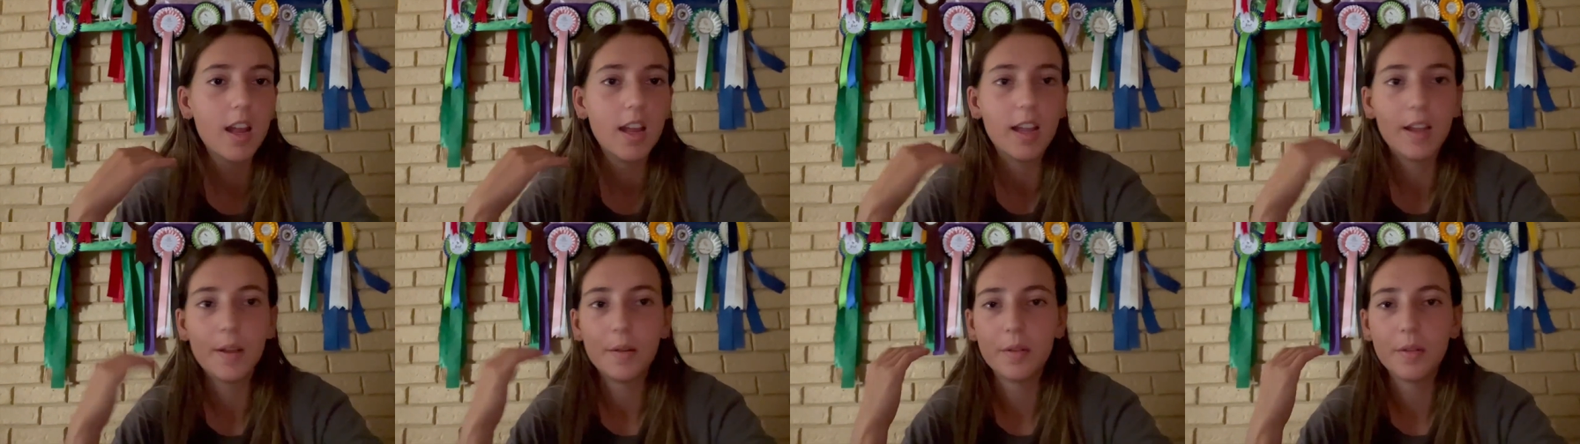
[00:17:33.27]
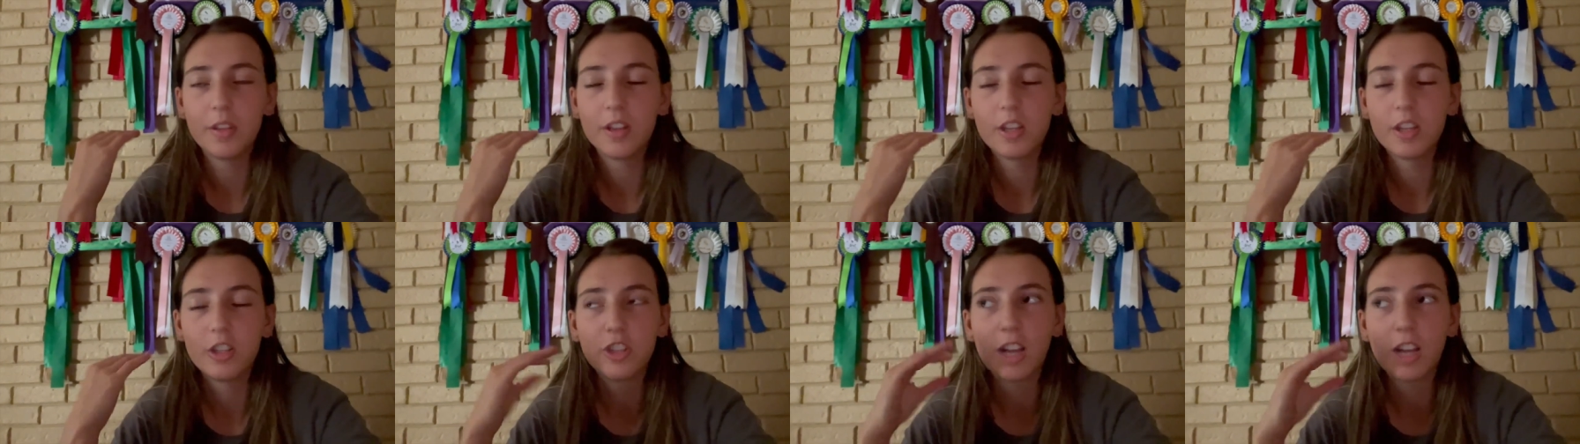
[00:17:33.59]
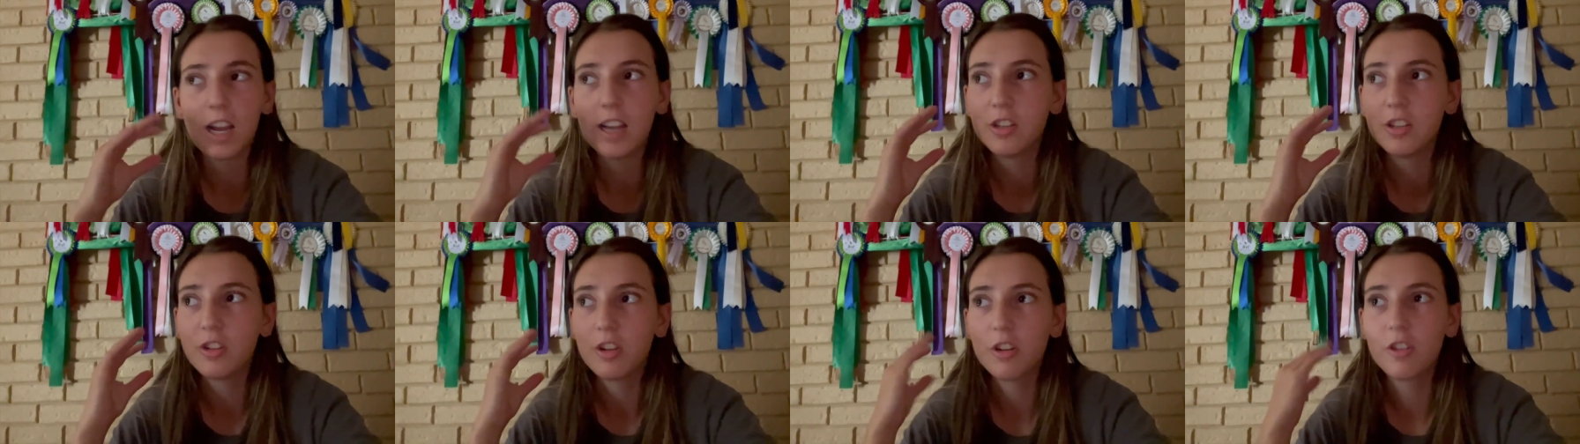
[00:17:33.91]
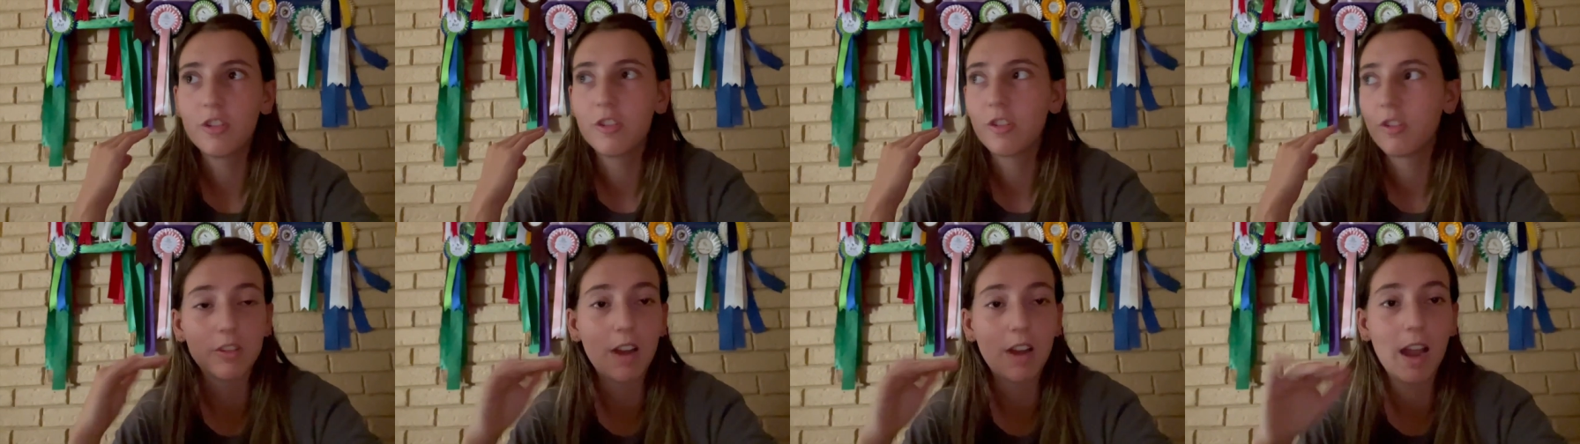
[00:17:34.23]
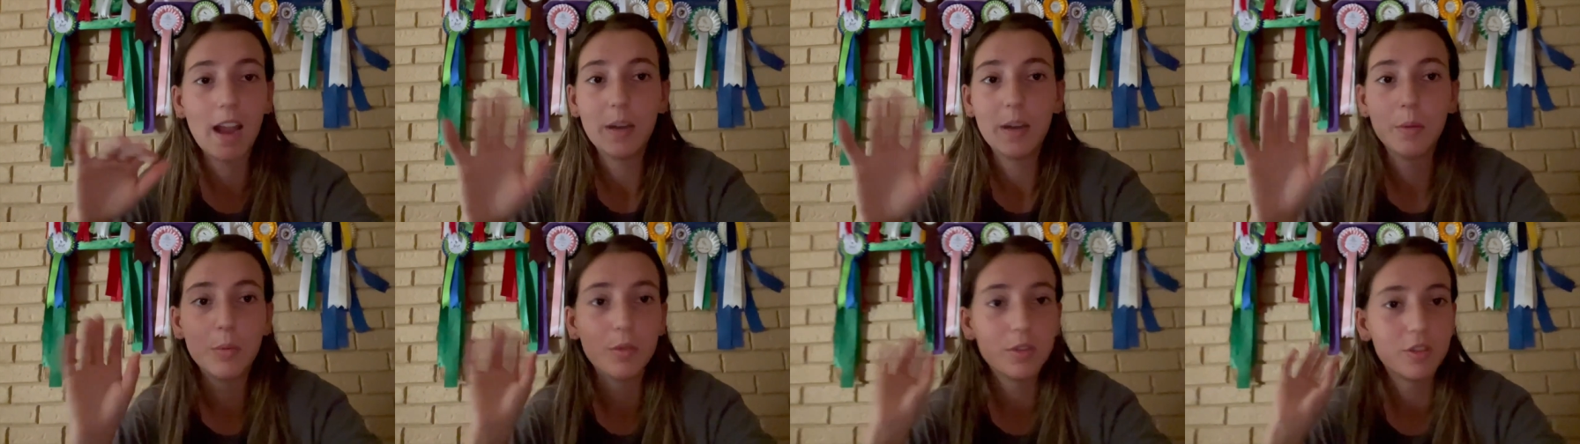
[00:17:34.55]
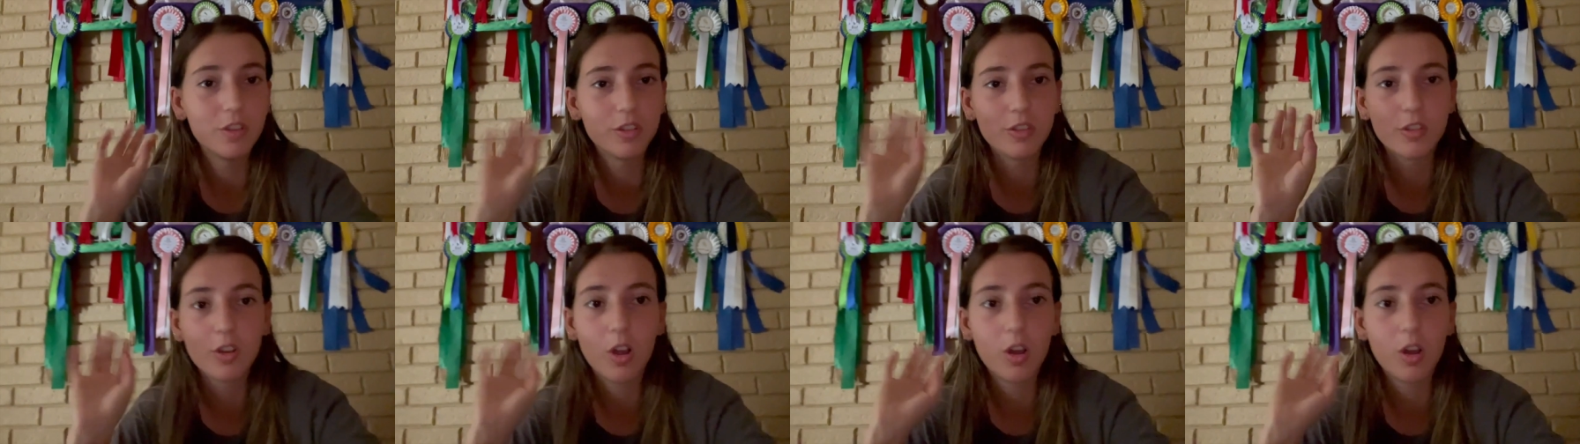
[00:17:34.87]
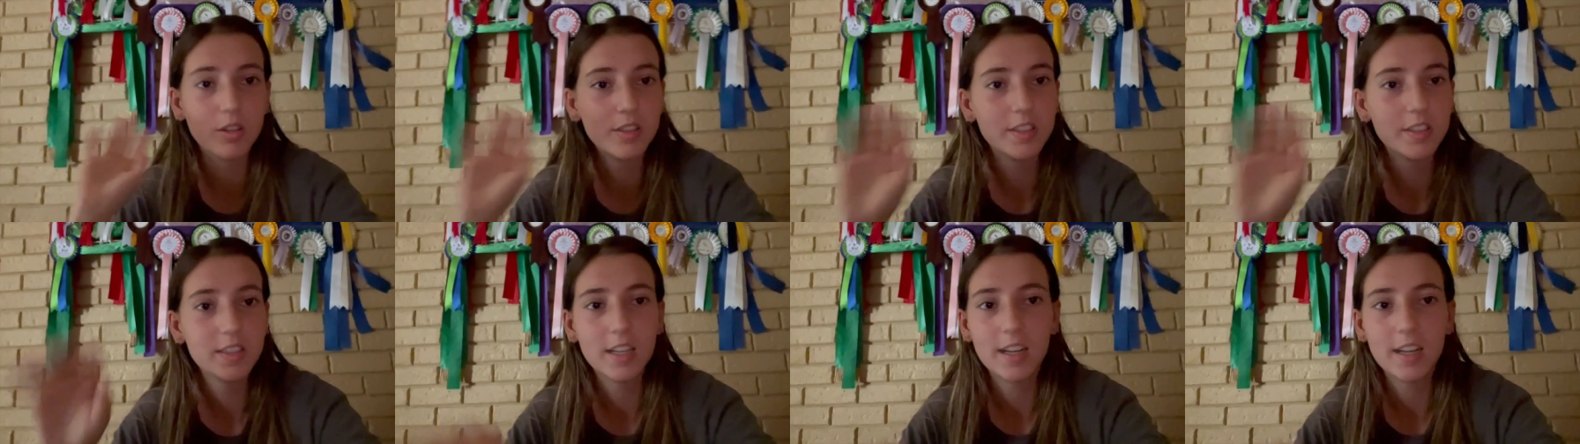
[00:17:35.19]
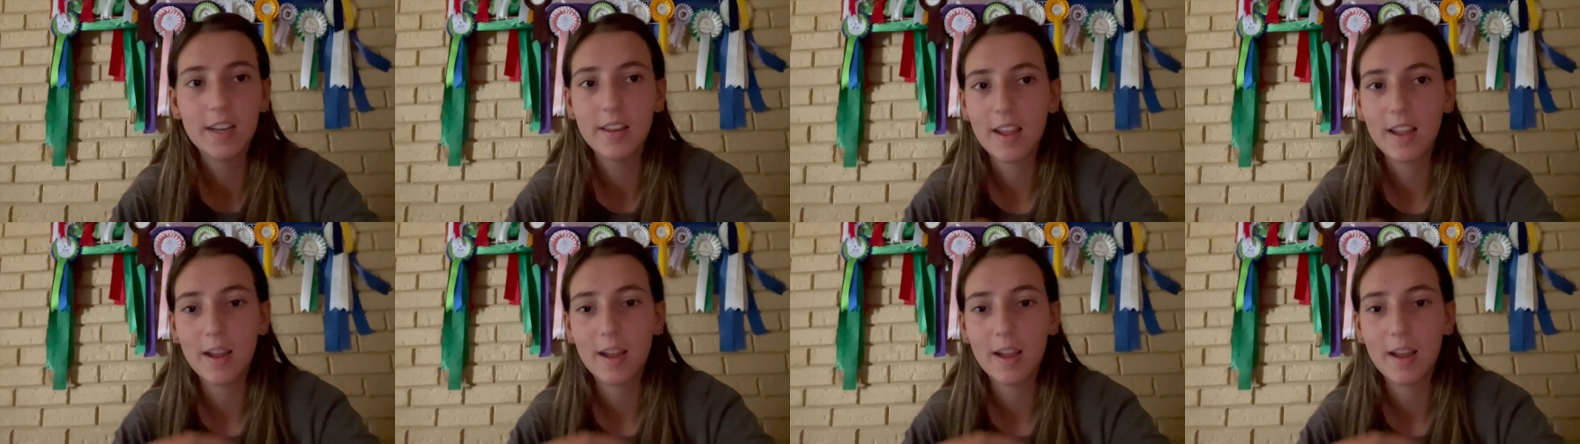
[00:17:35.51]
it, the change of terrain was just constant.